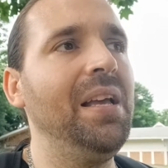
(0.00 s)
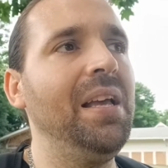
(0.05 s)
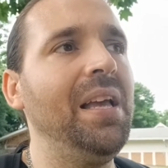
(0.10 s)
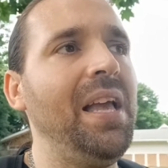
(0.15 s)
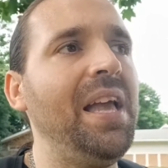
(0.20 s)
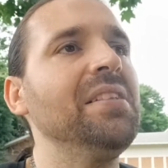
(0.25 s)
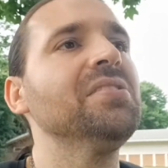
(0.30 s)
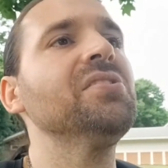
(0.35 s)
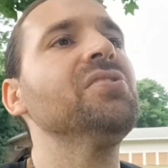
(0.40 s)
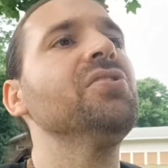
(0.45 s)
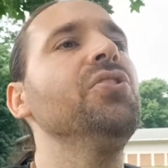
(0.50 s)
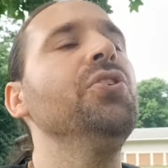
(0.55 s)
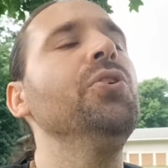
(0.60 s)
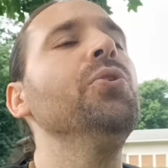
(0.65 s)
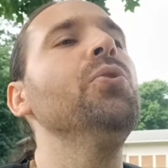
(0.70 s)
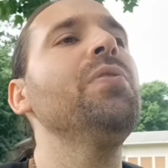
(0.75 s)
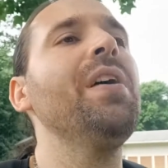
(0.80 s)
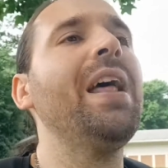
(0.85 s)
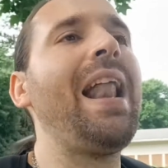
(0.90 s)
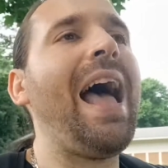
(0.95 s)
it's
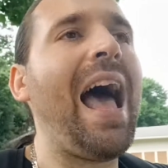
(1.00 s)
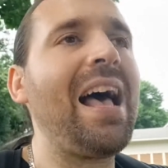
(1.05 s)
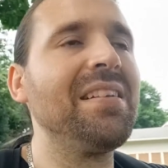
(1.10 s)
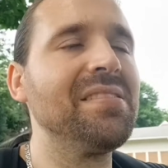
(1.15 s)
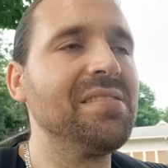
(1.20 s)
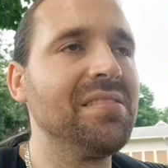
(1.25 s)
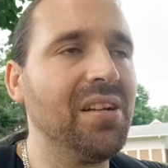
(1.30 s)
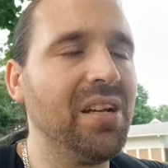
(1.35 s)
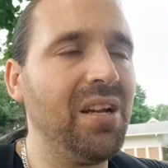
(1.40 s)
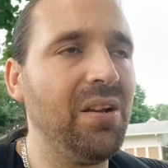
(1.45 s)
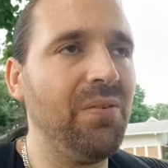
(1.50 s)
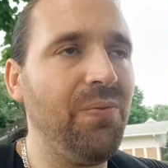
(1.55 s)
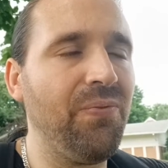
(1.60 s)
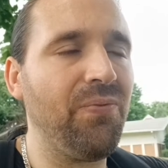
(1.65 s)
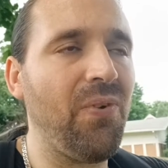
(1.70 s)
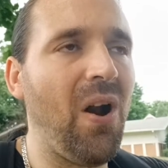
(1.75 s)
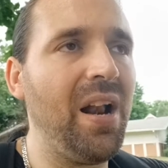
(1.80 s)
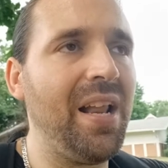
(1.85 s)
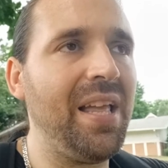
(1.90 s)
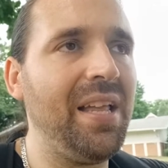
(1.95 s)
you that has to
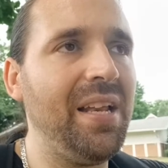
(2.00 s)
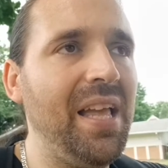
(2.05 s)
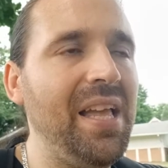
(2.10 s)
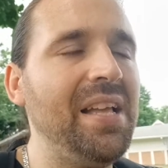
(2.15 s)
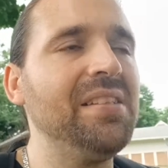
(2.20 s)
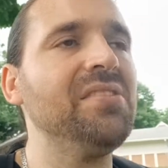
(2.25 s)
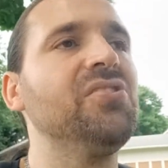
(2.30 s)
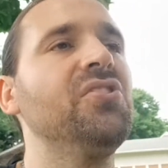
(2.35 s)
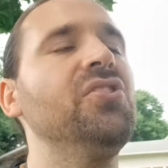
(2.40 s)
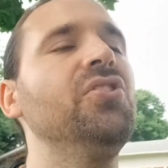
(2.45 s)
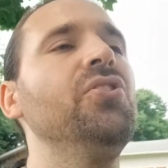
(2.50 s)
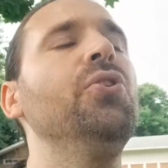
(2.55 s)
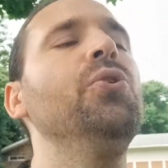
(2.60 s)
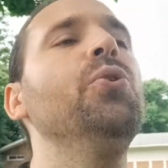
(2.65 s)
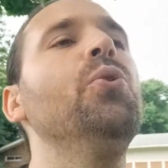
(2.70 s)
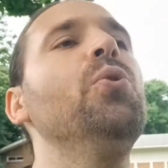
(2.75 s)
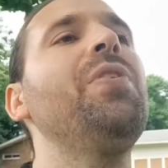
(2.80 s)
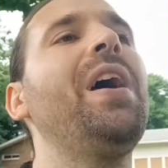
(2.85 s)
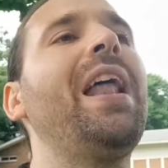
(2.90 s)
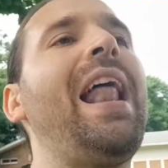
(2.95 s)
confront it. It's
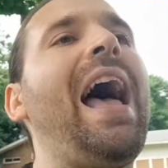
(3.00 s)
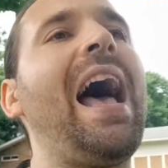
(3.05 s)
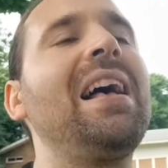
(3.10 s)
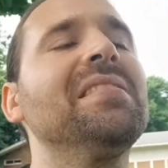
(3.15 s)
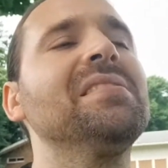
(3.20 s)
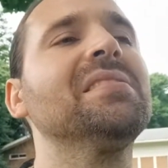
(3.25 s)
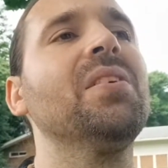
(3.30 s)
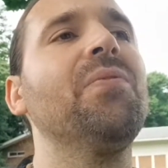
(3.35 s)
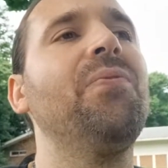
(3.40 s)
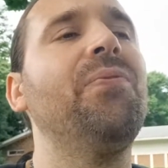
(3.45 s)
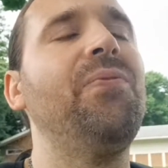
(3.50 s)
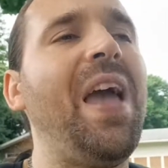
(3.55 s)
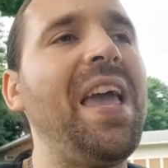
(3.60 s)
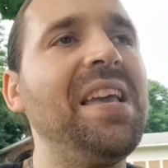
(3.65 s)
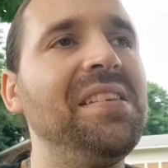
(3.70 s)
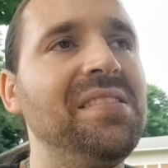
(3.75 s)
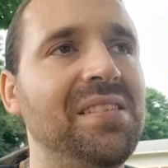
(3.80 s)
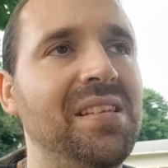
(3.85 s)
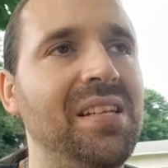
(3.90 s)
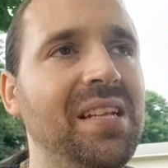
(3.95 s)
you that has to
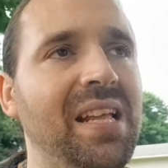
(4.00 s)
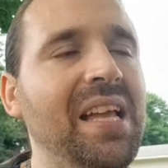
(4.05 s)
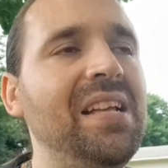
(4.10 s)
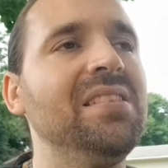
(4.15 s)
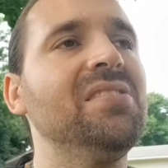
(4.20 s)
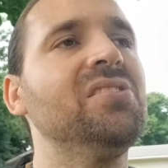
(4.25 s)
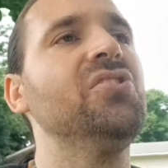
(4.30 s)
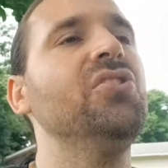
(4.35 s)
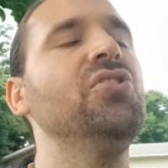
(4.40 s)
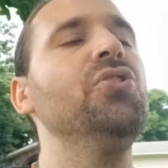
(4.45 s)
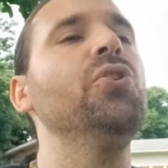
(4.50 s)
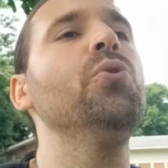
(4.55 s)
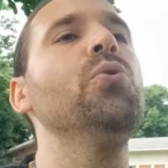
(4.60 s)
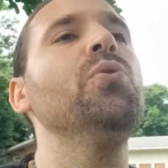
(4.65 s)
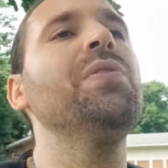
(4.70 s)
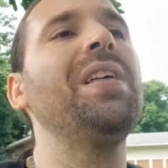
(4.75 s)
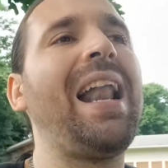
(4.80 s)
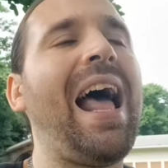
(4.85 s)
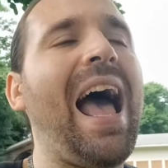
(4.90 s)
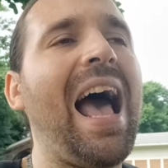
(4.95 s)
face it. It's you
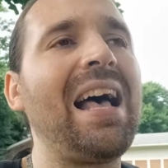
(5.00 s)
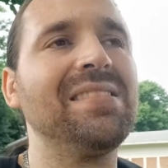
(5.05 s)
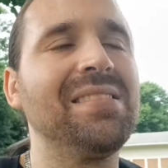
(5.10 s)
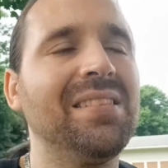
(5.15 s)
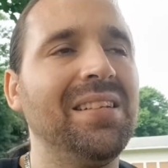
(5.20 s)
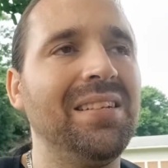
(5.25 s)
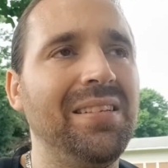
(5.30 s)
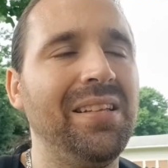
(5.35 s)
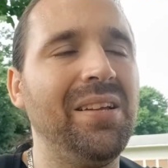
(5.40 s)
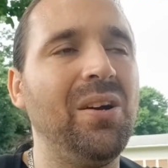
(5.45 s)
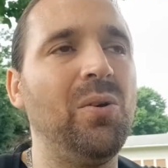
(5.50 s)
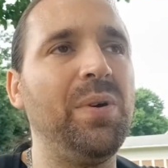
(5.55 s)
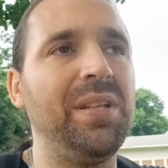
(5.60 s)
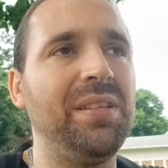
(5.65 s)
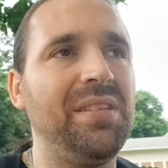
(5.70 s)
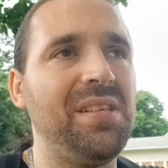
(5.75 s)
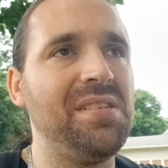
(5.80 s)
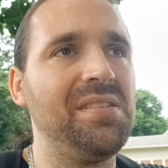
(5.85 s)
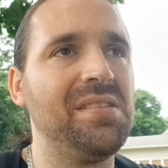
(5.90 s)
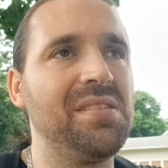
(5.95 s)
that has to deal with
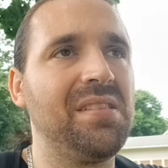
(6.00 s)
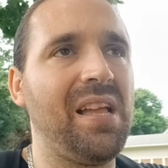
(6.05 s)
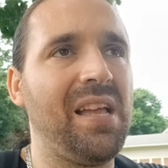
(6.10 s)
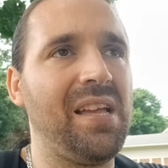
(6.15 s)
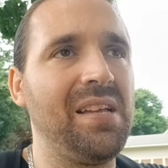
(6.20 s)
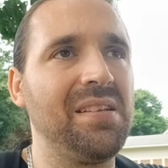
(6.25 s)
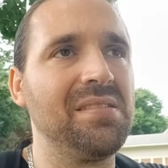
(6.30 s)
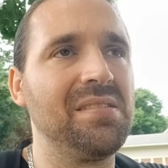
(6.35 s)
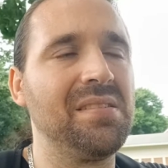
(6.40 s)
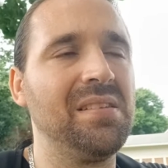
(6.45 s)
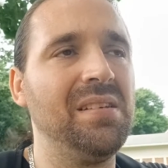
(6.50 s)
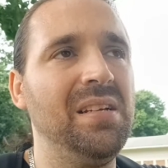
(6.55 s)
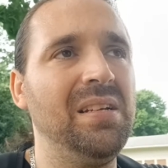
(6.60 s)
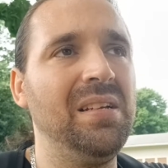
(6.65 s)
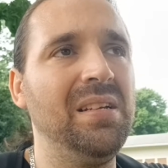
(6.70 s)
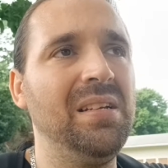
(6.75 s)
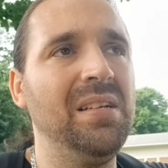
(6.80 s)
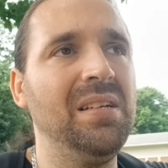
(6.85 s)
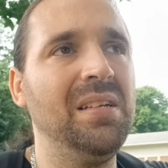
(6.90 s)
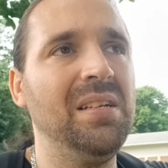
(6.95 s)
these things.
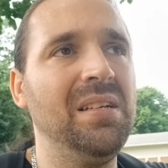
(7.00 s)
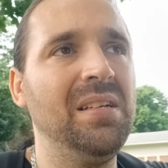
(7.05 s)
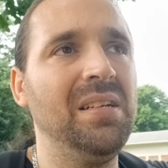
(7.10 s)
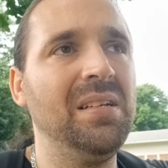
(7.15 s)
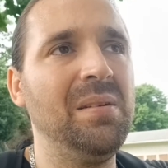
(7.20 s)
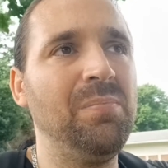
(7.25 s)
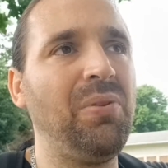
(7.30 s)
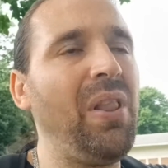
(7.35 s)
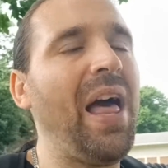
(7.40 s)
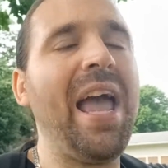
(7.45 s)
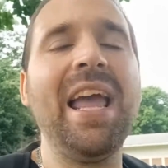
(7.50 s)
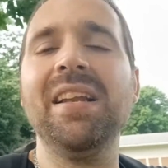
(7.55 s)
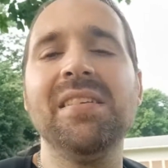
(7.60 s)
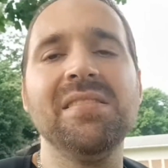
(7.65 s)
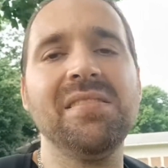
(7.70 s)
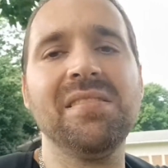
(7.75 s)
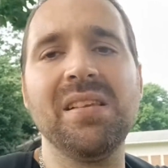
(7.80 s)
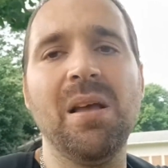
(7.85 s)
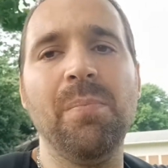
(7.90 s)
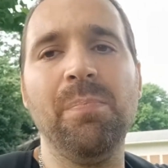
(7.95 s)
Plain and
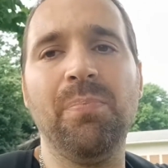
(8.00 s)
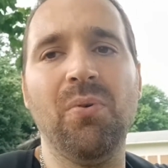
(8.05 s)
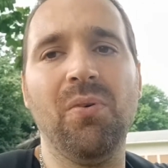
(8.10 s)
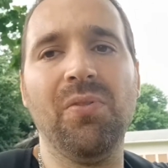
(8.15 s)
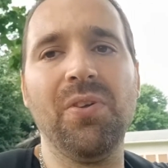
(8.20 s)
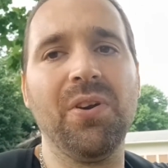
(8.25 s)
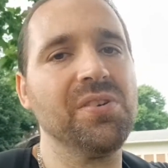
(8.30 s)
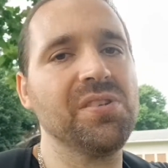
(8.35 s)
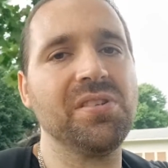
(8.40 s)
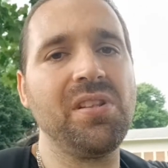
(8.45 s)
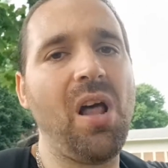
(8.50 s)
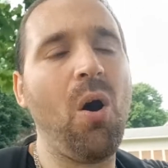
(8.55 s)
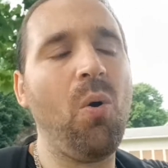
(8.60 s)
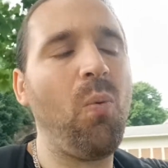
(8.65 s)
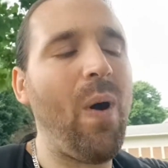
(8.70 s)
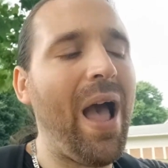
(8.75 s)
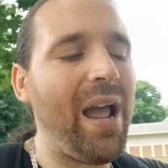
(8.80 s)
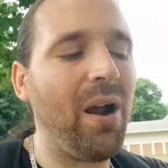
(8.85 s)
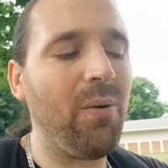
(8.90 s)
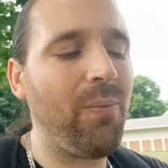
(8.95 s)
simple. There's no
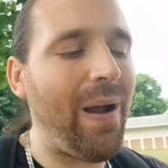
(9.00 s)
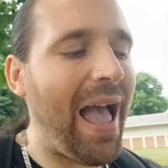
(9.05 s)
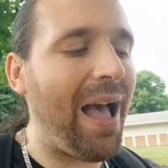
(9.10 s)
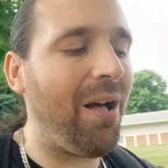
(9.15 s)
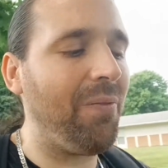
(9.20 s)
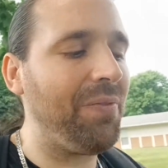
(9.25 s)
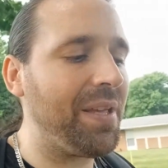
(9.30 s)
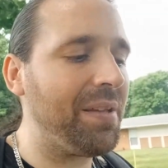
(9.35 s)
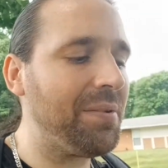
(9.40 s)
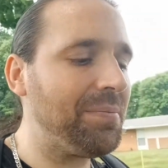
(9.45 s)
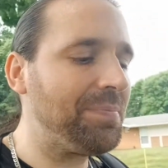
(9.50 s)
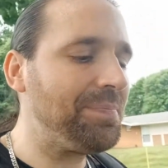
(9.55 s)
way around it.